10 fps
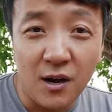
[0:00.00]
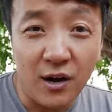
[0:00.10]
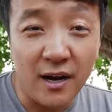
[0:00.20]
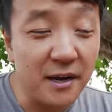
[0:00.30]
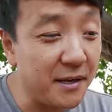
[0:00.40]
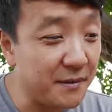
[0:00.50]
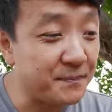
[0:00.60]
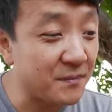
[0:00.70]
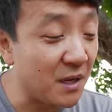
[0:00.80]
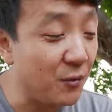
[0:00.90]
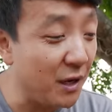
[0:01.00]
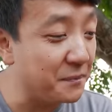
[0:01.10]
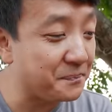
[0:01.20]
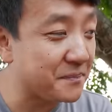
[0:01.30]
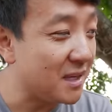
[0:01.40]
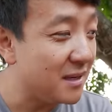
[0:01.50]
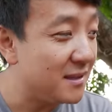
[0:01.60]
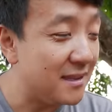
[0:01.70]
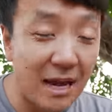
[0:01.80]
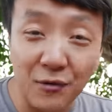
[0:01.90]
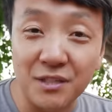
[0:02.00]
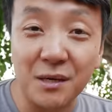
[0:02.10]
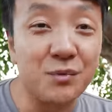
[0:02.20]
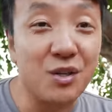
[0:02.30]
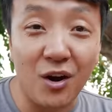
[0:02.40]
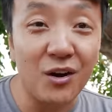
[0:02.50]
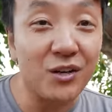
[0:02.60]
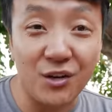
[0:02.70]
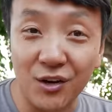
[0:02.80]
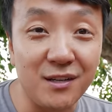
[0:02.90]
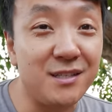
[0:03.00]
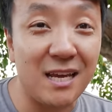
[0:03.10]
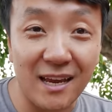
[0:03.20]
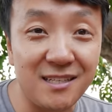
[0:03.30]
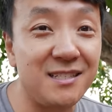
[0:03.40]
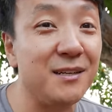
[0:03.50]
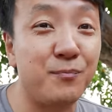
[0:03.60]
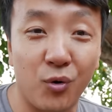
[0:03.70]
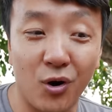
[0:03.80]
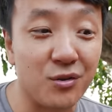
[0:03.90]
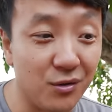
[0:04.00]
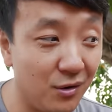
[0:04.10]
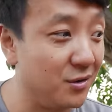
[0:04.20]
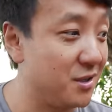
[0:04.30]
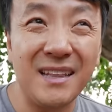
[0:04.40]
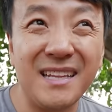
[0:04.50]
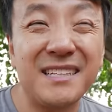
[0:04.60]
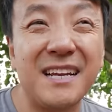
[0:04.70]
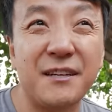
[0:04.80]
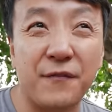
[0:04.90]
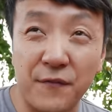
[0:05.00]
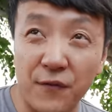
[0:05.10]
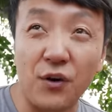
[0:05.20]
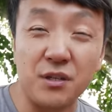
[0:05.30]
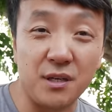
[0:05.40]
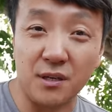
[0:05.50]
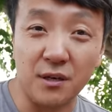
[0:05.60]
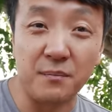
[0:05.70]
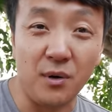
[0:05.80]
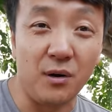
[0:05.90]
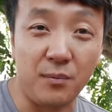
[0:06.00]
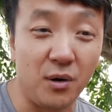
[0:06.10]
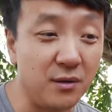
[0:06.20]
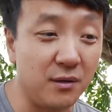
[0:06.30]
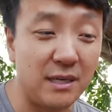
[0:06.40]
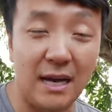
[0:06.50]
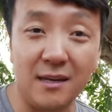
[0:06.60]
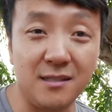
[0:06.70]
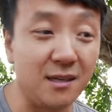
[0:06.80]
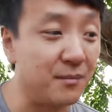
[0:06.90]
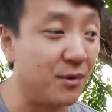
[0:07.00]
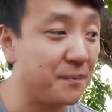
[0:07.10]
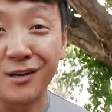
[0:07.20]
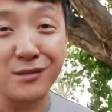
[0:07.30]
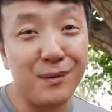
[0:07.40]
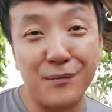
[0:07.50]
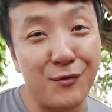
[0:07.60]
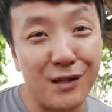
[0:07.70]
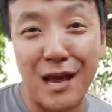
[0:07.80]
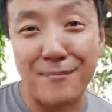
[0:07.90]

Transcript: All right, well, That was some darn good, tasty pork noodles. I think that's like the first good bowl of pork noodles I had in Singapore. It made me really